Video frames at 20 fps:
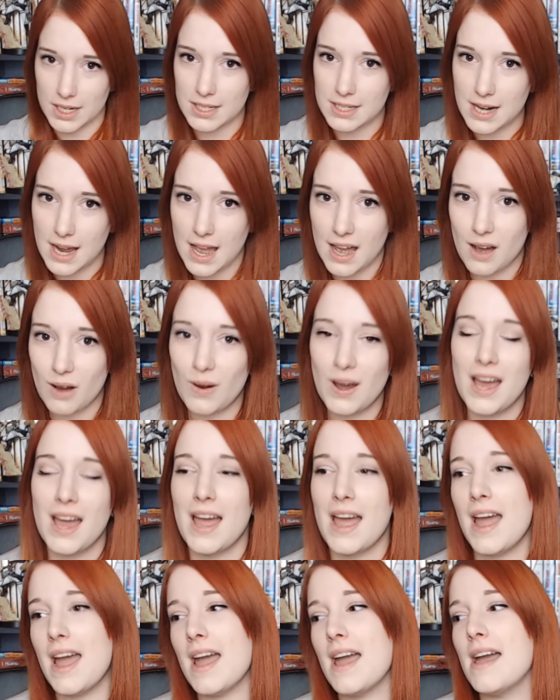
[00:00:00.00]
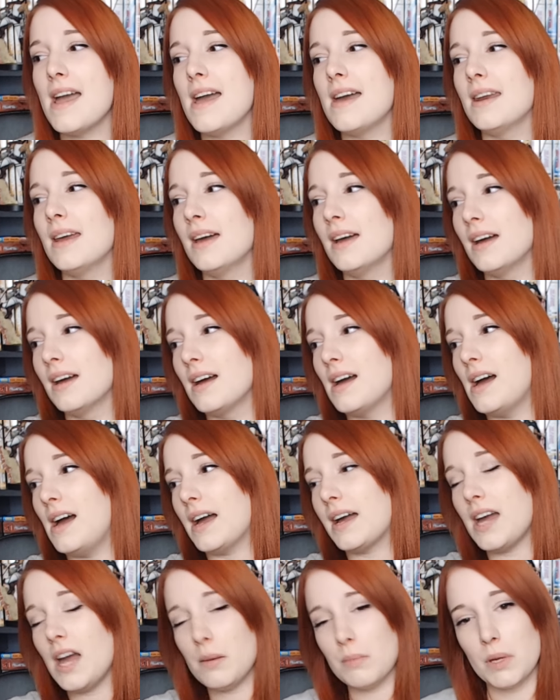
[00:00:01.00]
now, and I
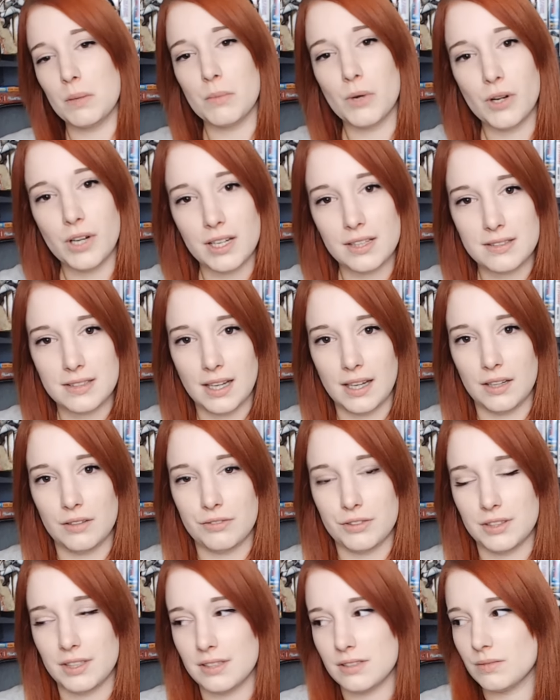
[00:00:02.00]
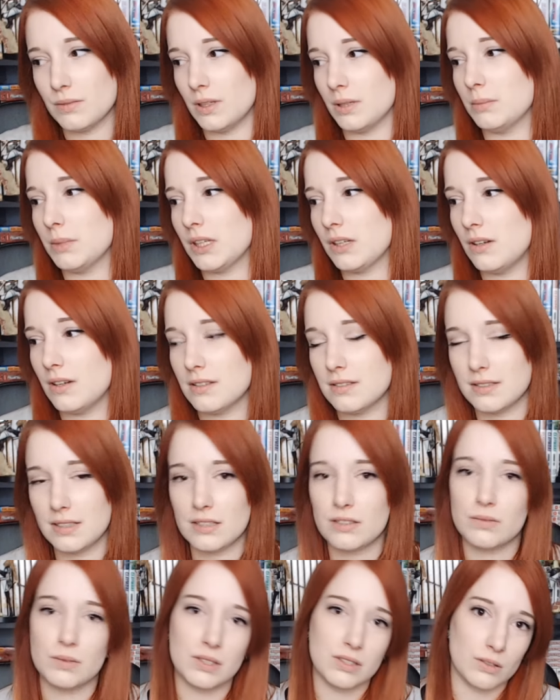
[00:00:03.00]
can't be more excited for this one because
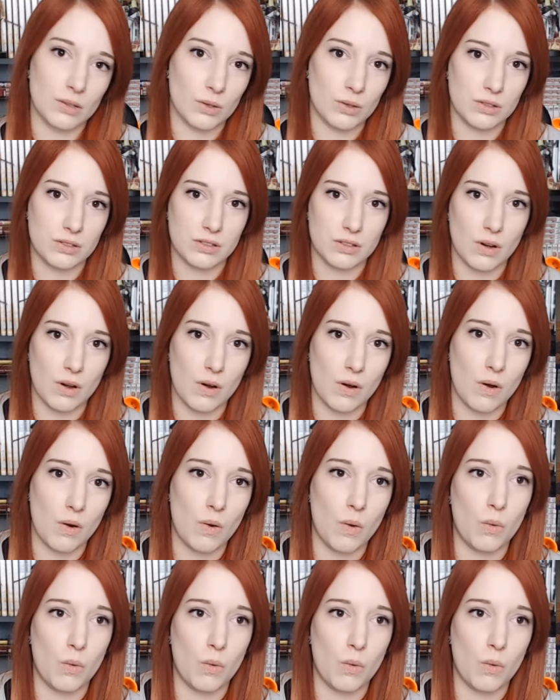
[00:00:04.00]
this was also